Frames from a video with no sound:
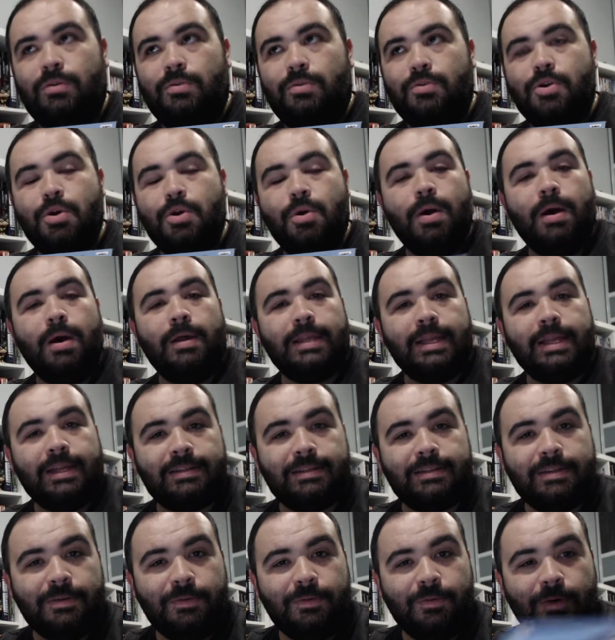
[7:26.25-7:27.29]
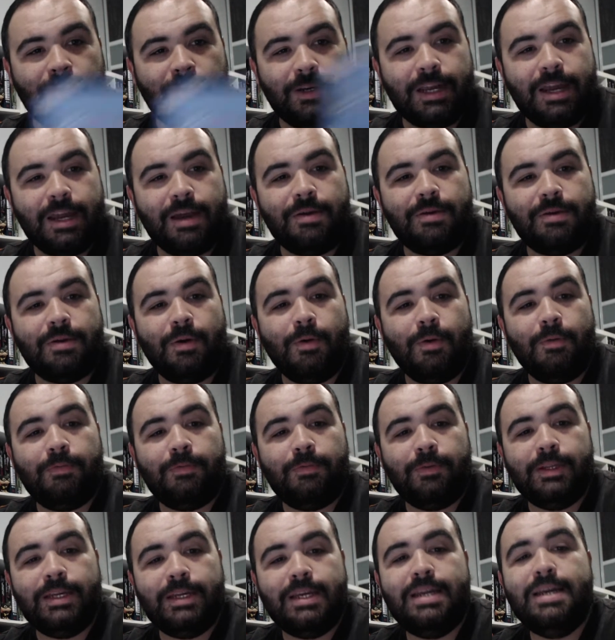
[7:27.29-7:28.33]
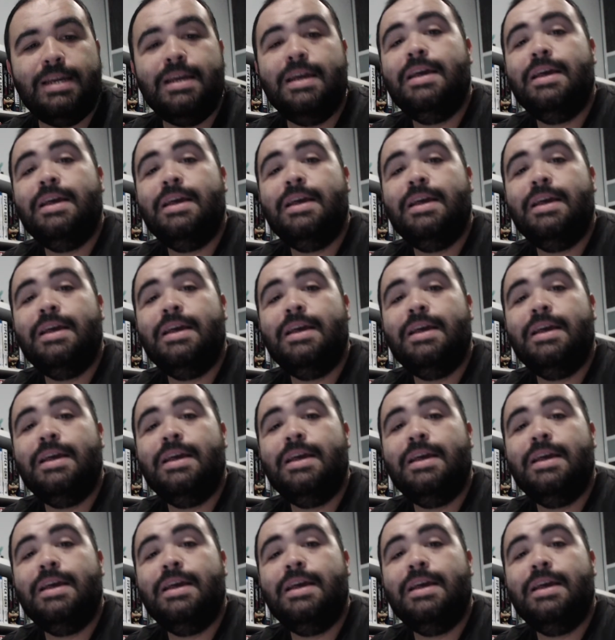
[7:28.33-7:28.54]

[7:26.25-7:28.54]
know how that's gonna work out. Hopefully,